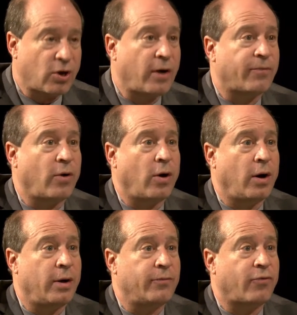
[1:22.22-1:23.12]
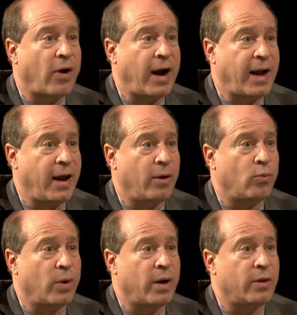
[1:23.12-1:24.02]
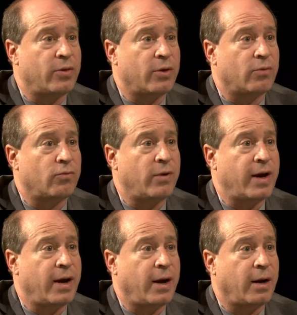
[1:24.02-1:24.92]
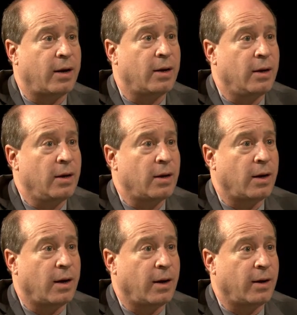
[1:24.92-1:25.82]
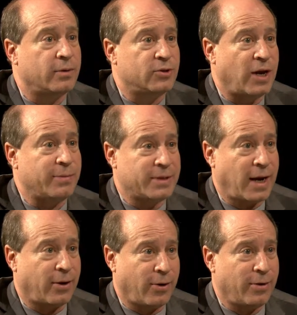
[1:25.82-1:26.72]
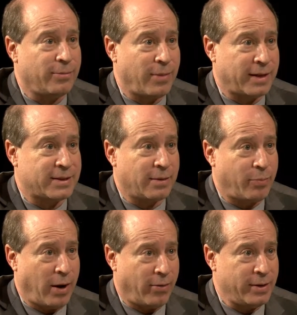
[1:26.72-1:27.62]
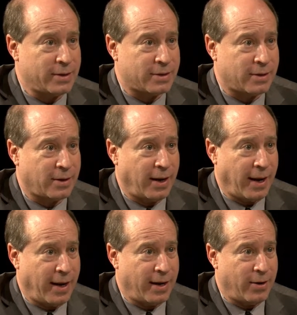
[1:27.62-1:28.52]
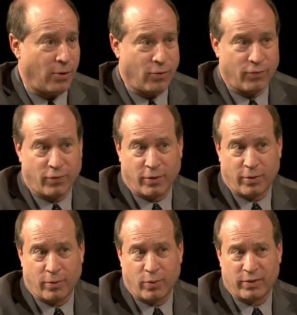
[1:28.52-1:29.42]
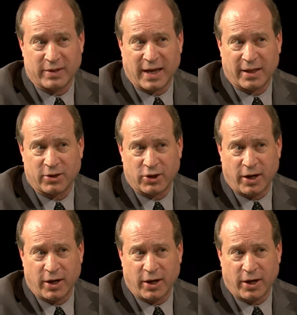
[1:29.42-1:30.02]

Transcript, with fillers: off on Friday with the reading uh, James Edgar makes an appearance, and over where is that this